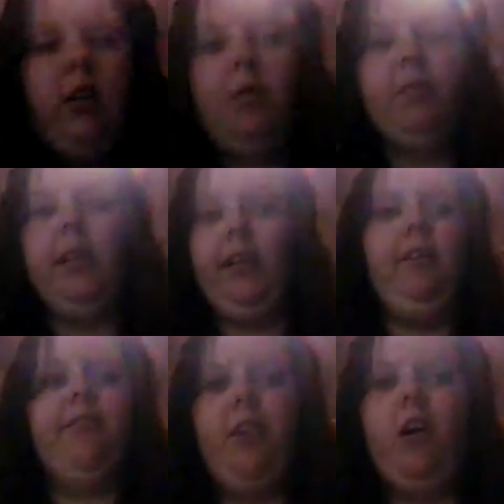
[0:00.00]

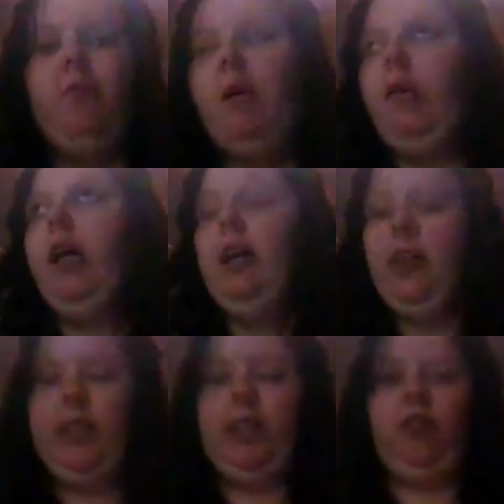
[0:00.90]
Completely forgot about that
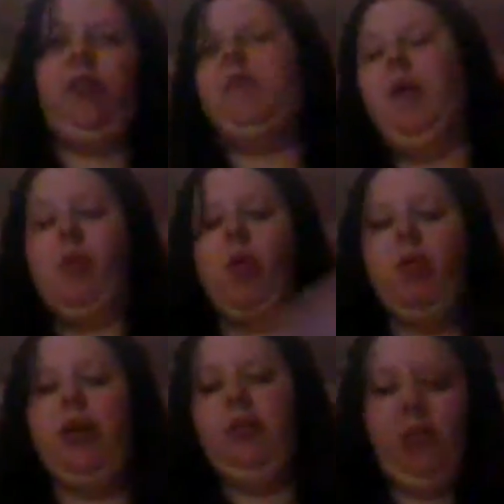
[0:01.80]
because I saw it pop
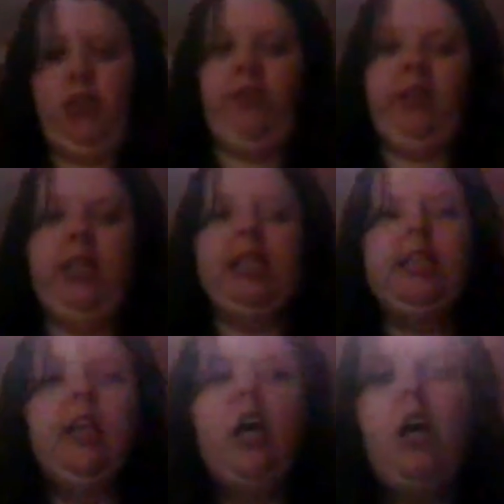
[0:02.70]
up when I was doing this.